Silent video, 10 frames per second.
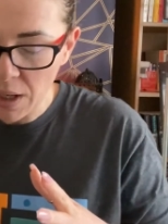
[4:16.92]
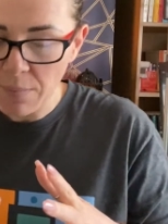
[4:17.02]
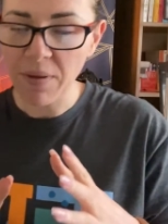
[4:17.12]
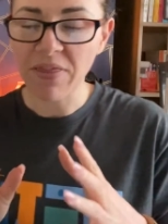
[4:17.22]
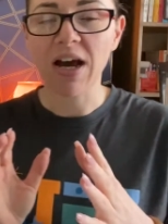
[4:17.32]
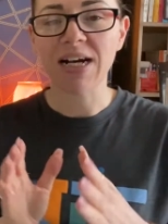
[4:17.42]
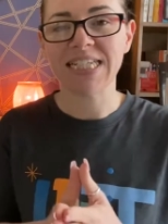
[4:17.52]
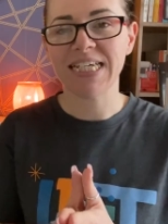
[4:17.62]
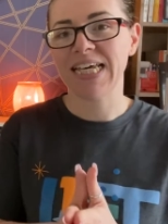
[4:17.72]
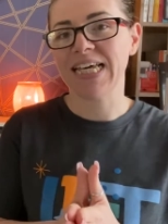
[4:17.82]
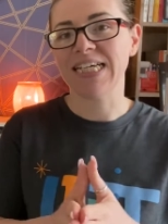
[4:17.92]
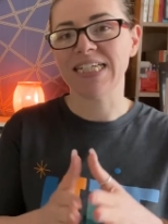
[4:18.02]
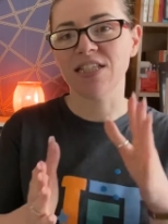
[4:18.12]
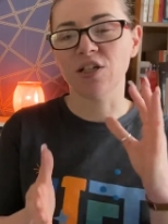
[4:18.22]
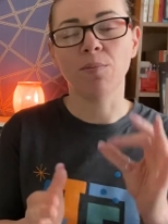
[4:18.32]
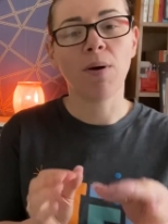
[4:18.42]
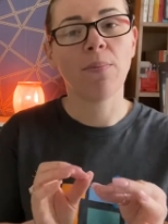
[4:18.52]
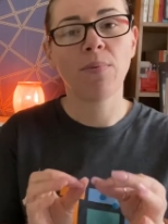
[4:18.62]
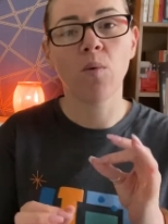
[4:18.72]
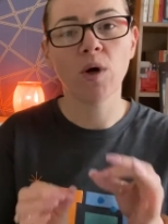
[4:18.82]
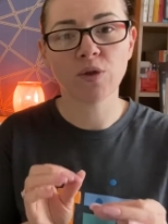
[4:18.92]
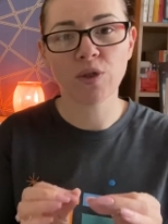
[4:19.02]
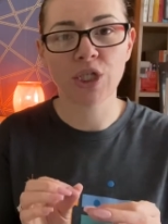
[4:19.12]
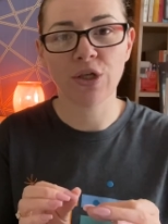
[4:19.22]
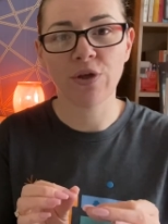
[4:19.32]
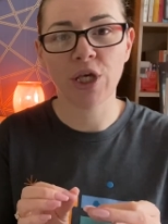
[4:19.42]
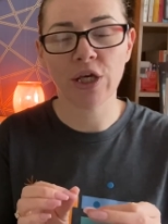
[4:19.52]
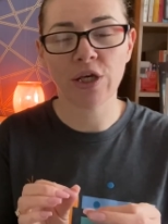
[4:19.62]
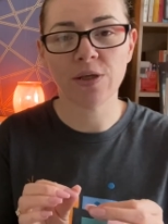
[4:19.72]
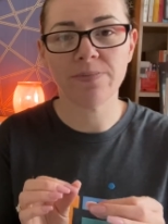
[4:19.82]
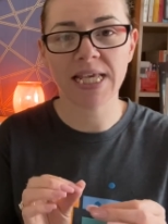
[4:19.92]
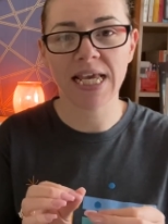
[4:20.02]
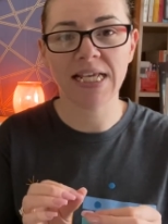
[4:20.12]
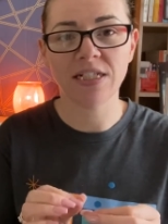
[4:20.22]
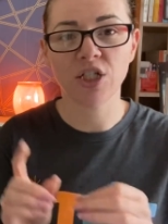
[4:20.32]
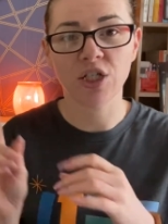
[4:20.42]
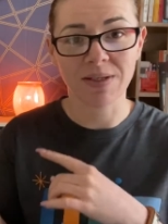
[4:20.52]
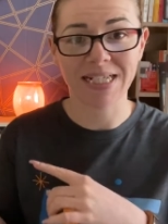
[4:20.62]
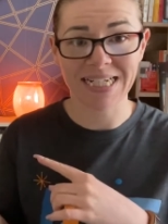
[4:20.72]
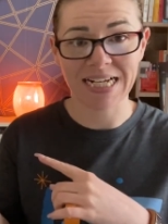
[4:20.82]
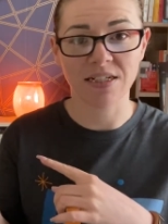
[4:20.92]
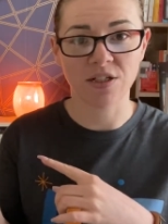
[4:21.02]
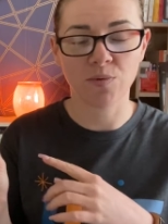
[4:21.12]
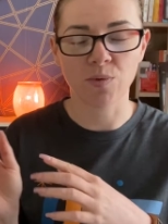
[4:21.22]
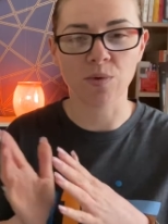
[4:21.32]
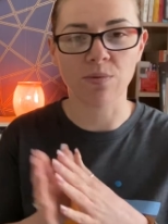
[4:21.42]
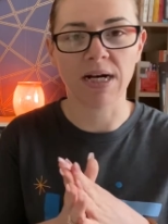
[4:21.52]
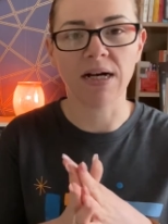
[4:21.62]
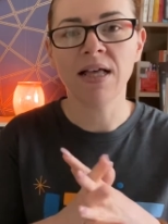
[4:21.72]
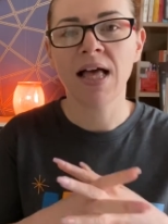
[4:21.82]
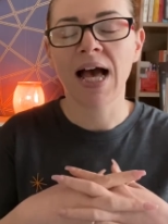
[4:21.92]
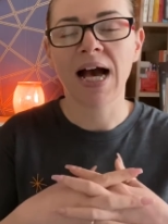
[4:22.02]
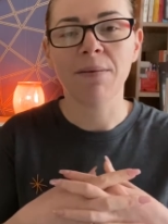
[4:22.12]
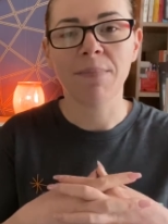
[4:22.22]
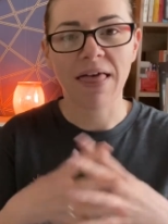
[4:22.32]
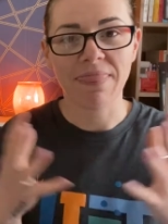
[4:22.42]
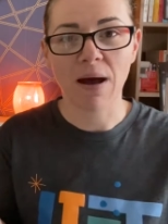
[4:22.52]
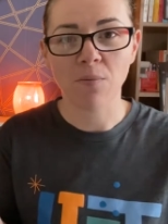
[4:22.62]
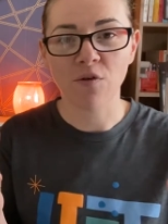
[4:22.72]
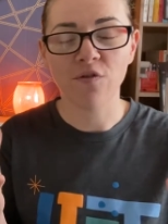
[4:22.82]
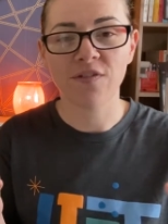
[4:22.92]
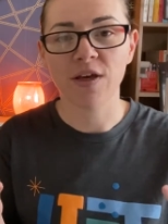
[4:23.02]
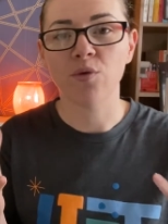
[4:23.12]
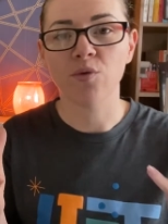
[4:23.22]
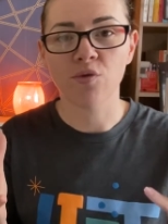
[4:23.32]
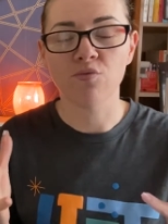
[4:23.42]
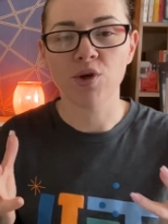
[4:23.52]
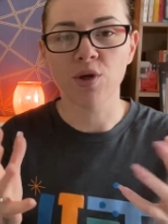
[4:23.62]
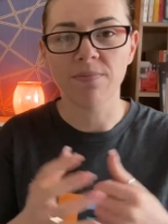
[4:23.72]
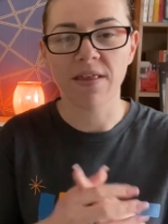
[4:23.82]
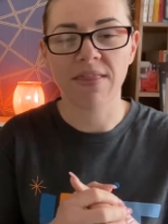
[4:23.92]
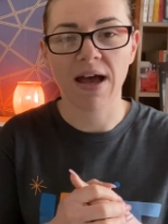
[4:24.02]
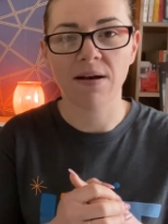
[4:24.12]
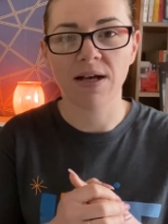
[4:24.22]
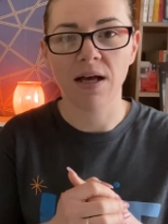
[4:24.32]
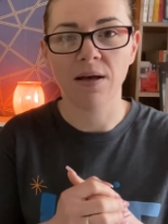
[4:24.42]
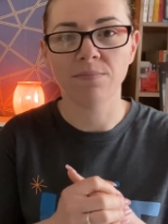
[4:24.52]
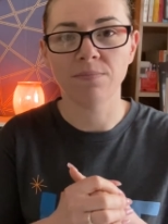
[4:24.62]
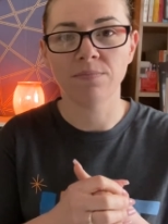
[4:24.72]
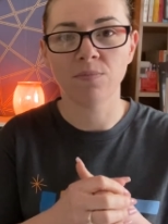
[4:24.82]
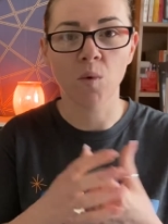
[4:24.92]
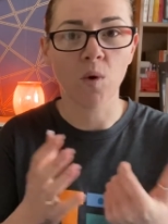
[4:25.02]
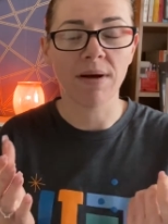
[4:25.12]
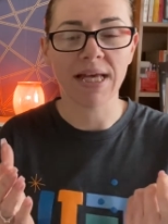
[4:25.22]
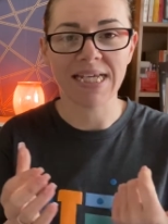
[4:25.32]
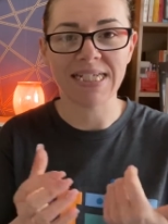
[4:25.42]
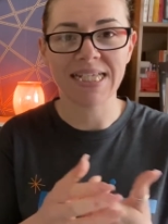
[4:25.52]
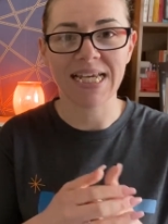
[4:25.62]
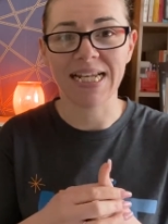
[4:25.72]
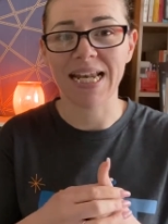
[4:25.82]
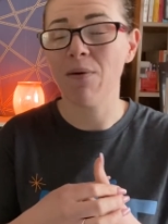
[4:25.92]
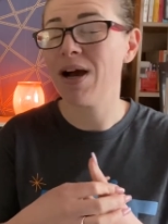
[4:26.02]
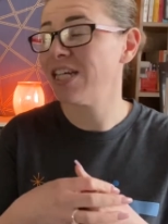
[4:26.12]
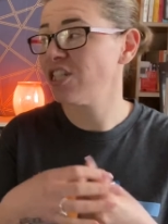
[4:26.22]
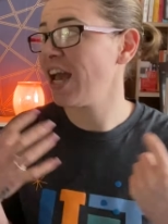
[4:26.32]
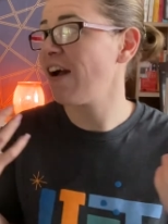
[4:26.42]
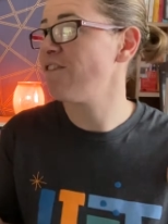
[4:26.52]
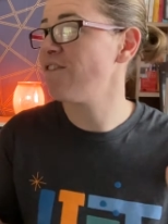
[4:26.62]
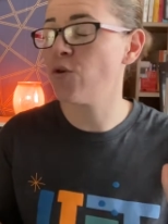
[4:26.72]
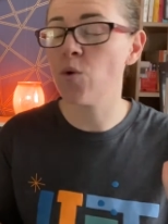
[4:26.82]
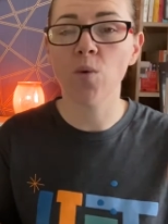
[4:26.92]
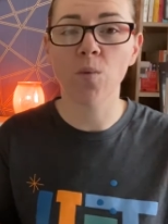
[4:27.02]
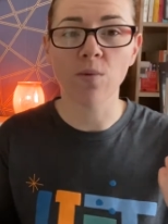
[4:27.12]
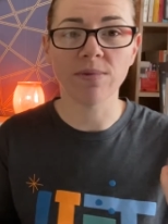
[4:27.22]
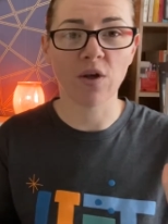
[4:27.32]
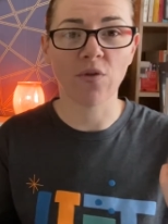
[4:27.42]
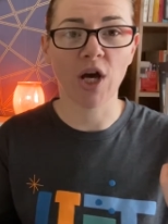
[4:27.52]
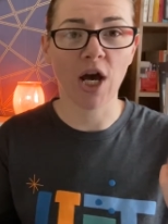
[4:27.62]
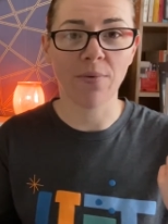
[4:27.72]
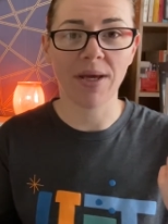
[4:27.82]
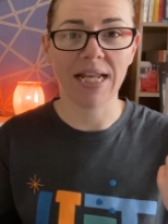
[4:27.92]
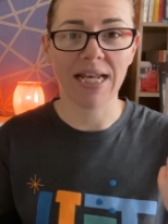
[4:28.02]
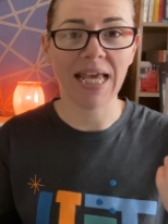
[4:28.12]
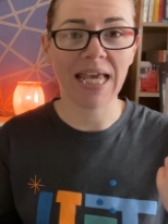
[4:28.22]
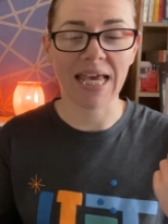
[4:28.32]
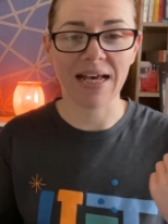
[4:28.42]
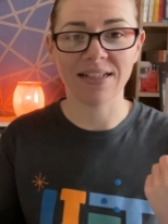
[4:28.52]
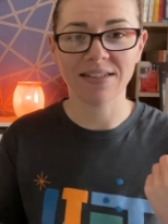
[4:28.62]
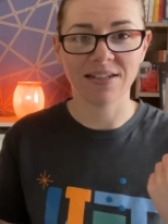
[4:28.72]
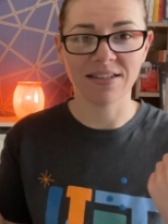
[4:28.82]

But the idea is that you pop one or two cubes into a standard warmer, and that will fill the room that warmer is in. Now, I actually have 4 warmers on the go in here.